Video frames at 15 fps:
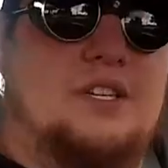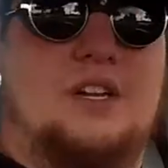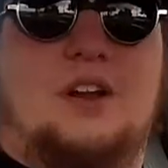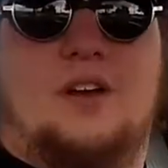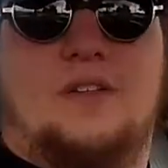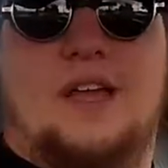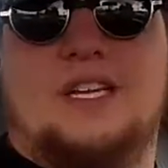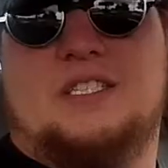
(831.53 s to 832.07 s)
and
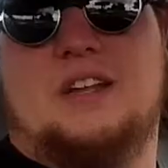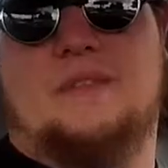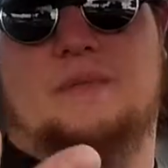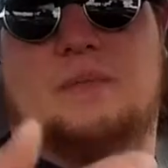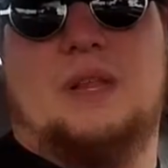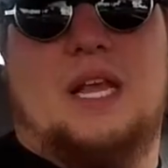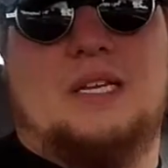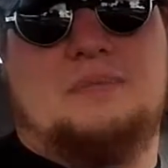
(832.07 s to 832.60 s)
all that stuff,
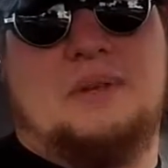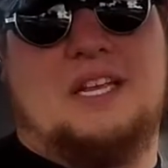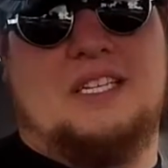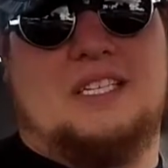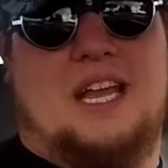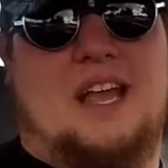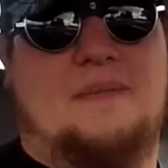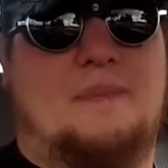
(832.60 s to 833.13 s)
but that's
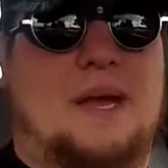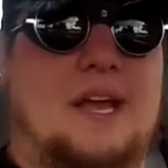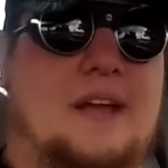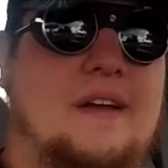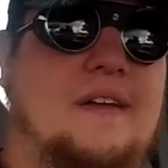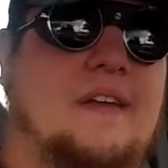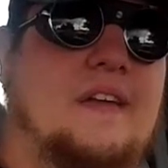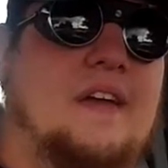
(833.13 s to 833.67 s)
because I have my
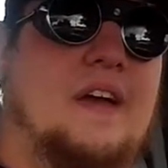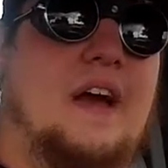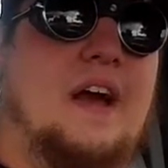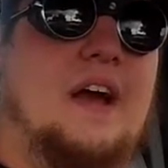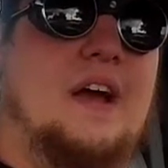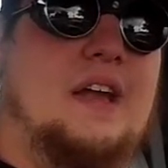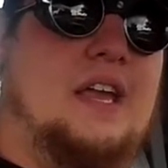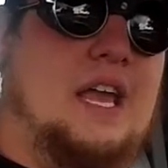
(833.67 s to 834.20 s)

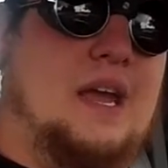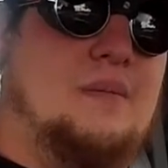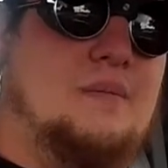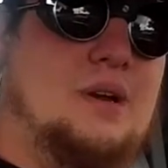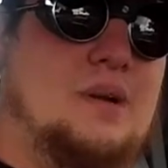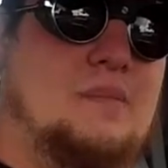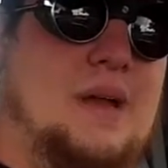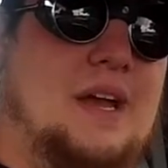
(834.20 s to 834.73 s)

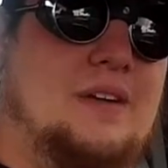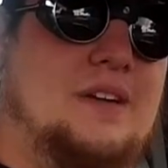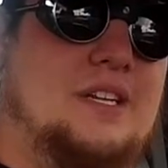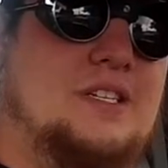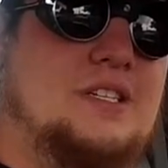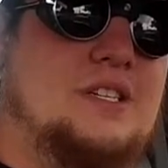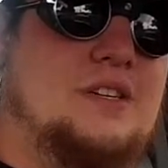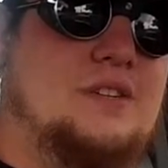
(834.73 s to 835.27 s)
camera
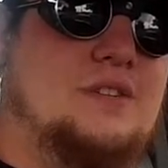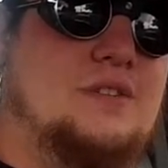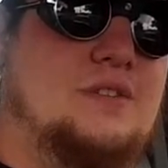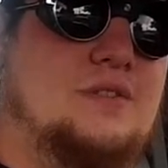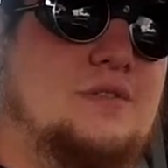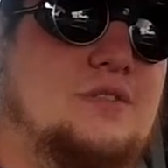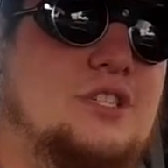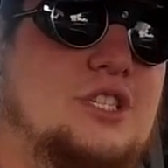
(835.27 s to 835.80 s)
mounted
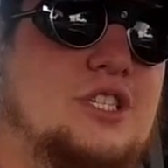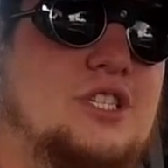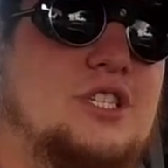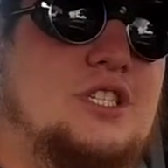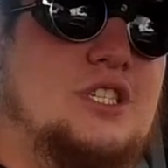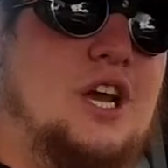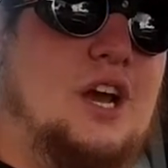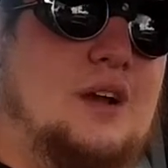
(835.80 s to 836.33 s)
to just
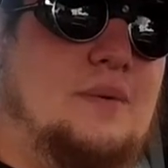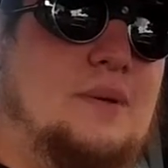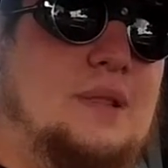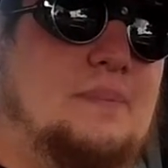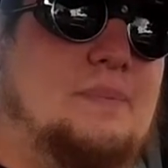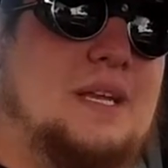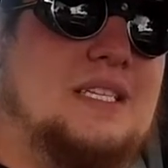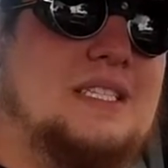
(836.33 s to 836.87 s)
stuck with a
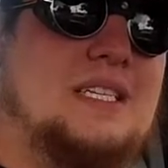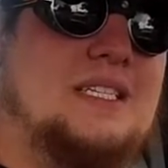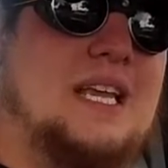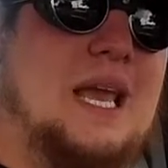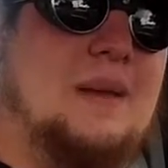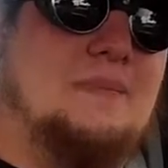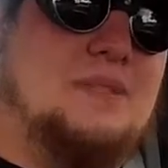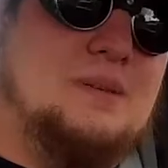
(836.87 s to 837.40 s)
piece of
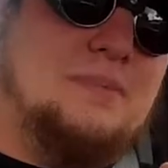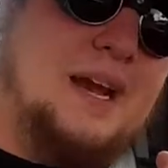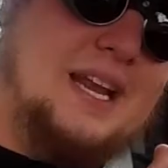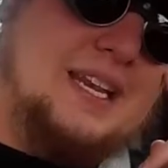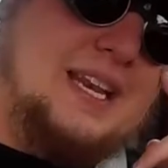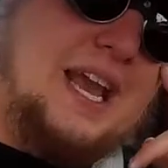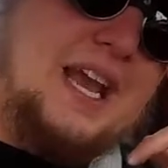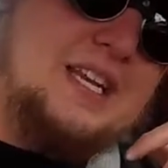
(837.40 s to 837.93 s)
tape to my
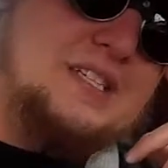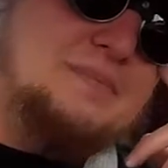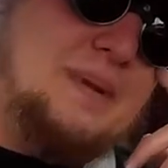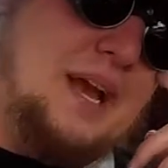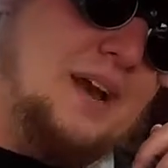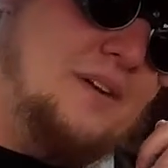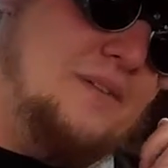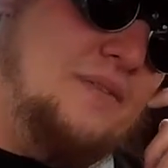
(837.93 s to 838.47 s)
dash
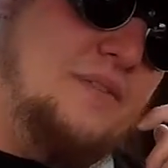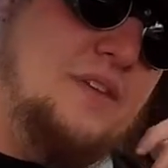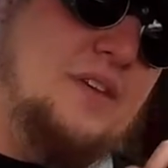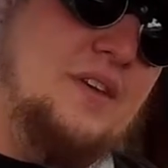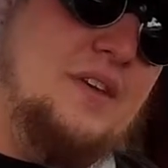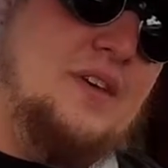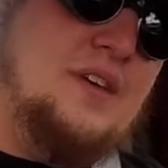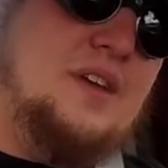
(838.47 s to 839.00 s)
mount,
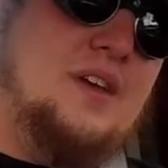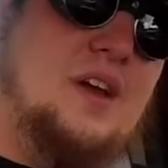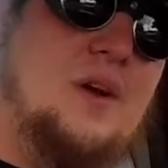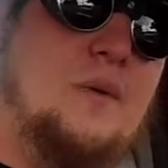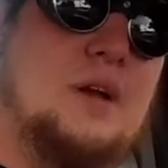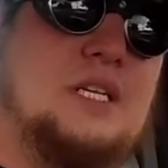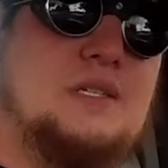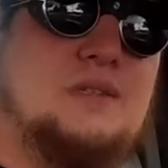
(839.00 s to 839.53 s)

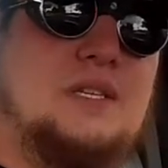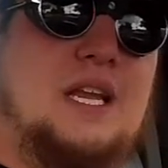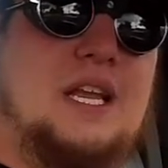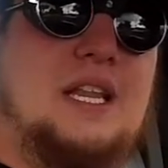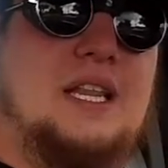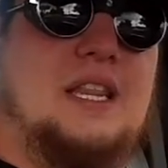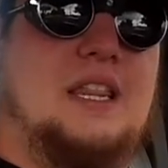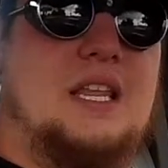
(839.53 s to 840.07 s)
which
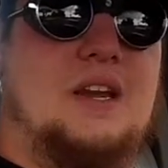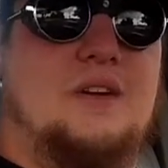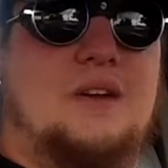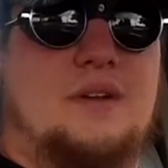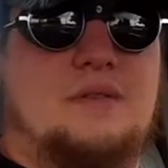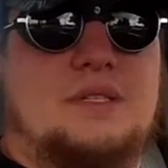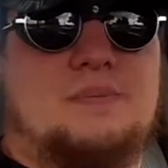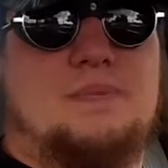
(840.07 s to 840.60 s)
in theory
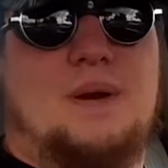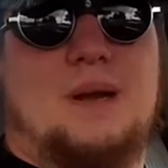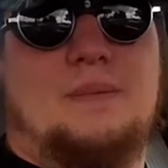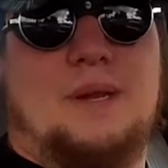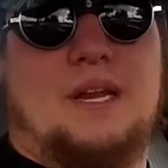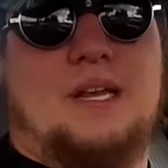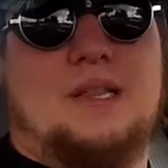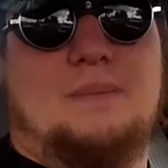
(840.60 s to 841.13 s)
was
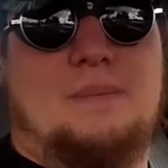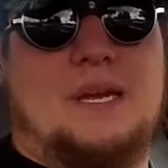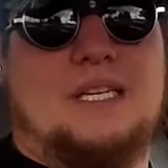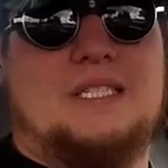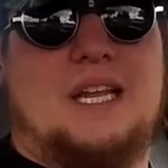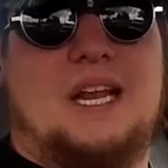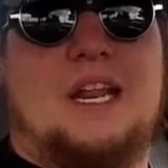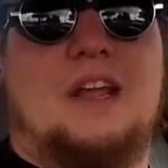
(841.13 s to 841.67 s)
probably not the
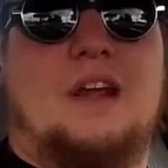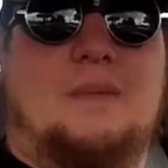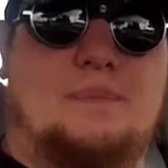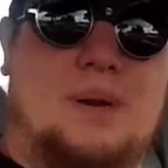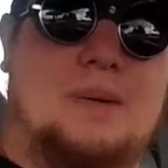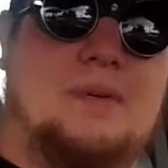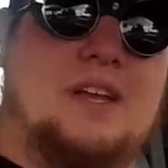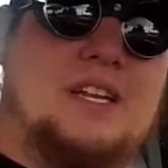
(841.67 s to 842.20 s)
best idea. I'm
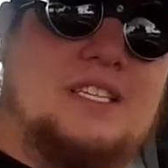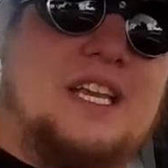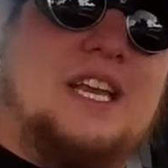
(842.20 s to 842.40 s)
probably going to take